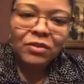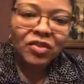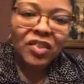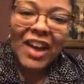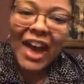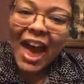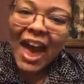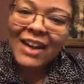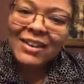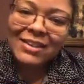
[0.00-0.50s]
a
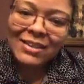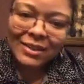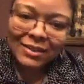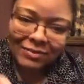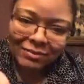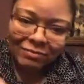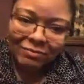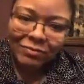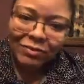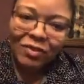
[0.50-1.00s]
flat
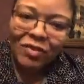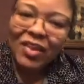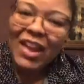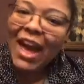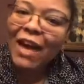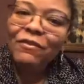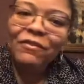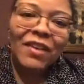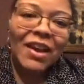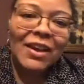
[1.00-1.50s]

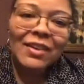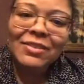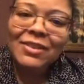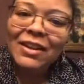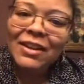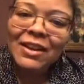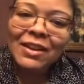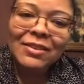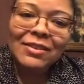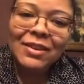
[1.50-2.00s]
face
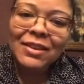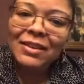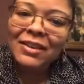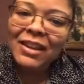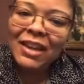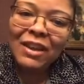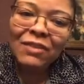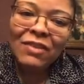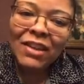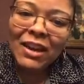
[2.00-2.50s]
that
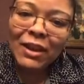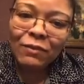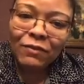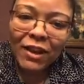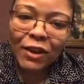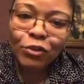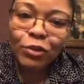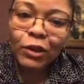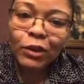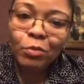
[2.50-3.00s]
doesn't give any
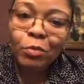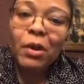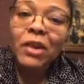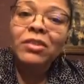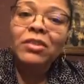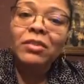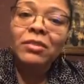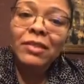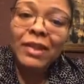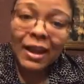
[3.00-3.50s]
facial
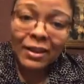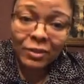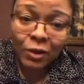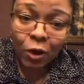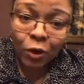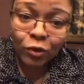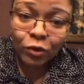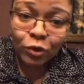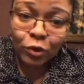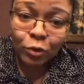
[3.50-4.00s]
expression. That's
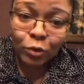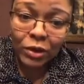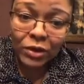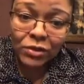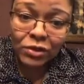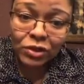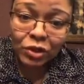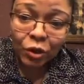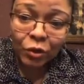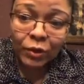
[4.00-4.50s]
also
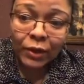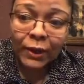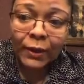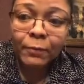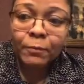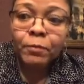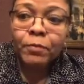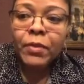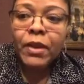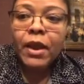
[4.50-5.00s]

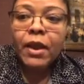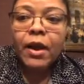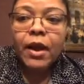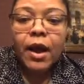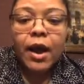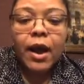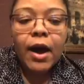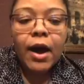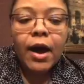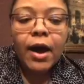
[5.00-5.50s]
concerning.
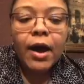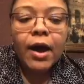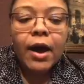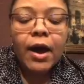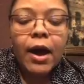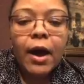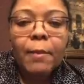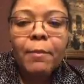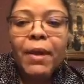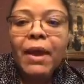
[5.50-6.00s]

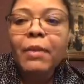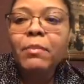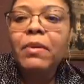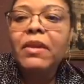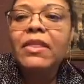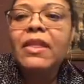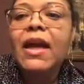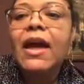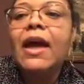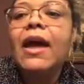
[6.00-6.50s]
A
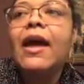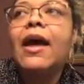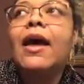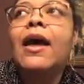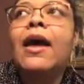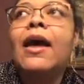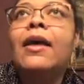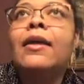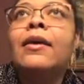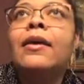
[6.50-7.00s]
baby
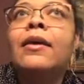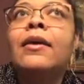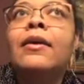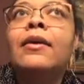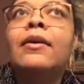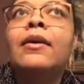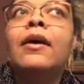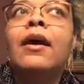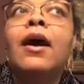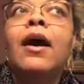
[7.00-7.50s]
that
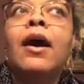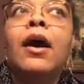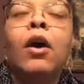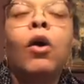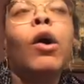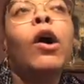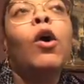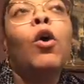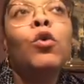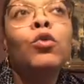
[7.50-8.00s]

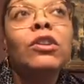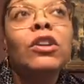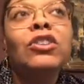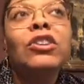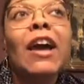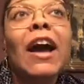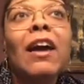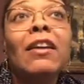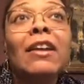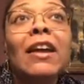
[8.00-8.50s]
or older
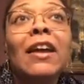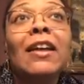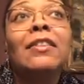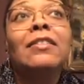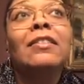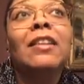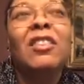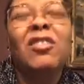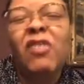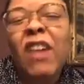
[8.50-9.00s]
child
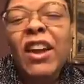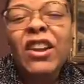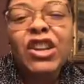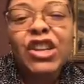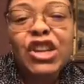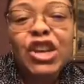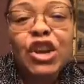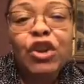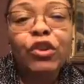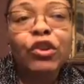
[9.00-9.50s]
that around a
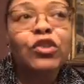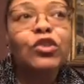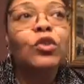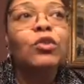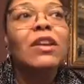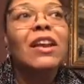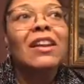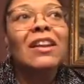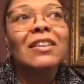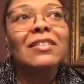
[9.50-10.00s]
year or
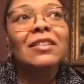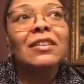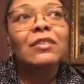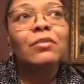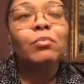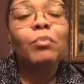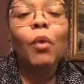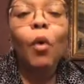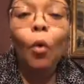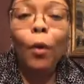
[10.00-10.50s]
so that
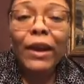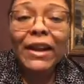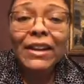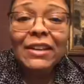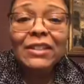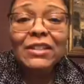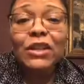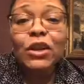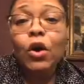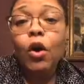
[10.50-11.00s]
doesn't
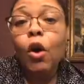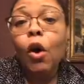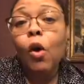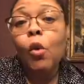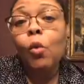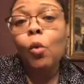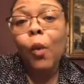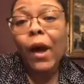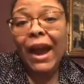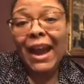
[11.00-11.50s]
point
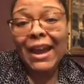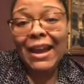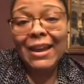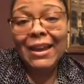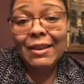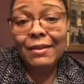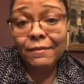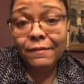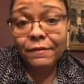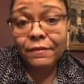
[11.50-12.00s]
or
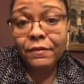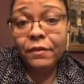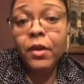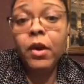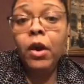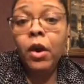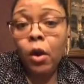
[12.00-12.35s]
wave.